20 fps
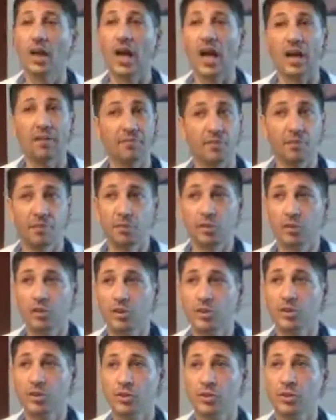After
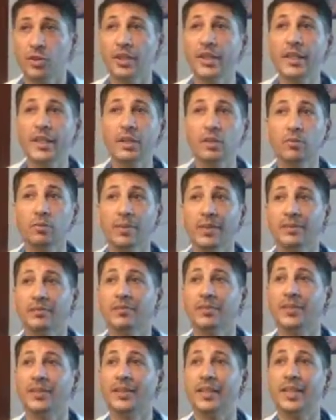procedure, needle must
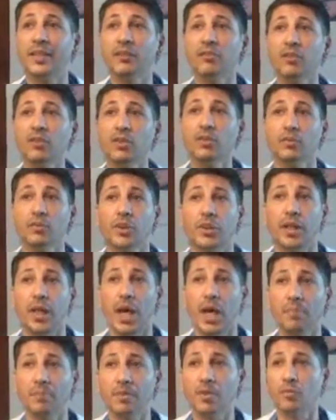be never
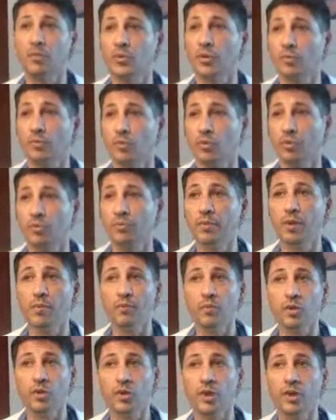recapped, removed,
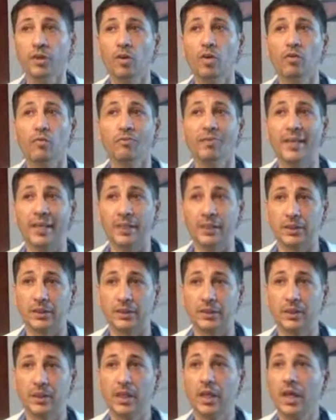broken, or
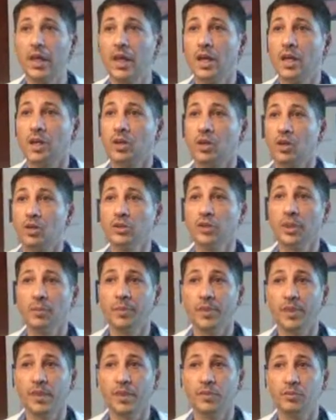bent.
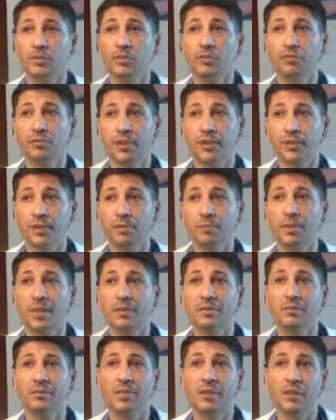Contaminated surfaces
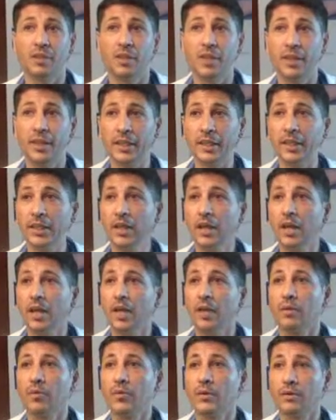must be cleaned
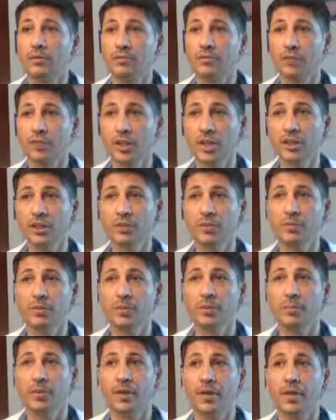with fresh,
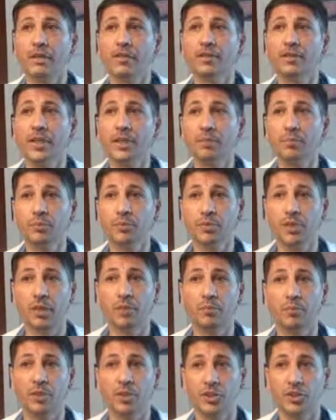prepared
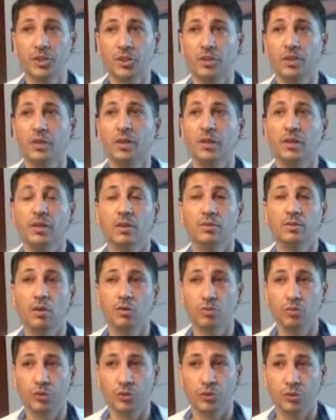10% bleach
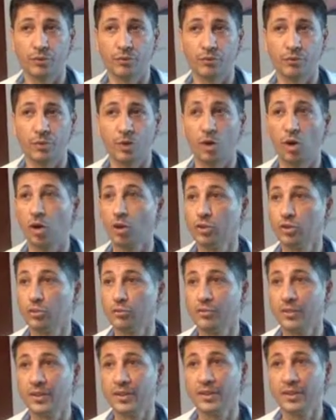solution. All
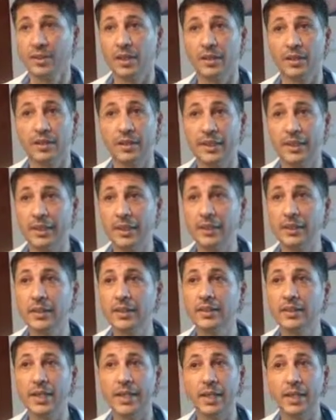surfaces are cleaned
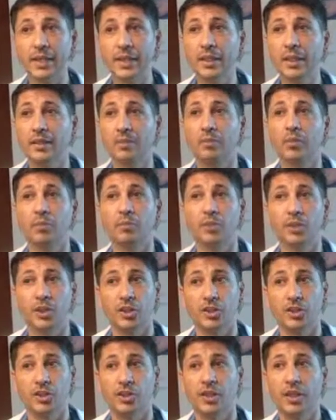daily with
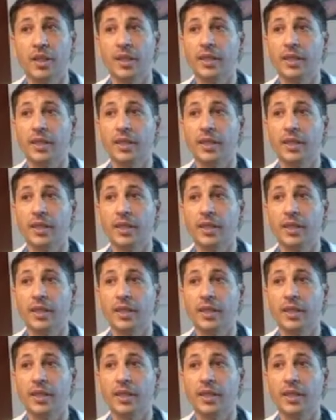bleach.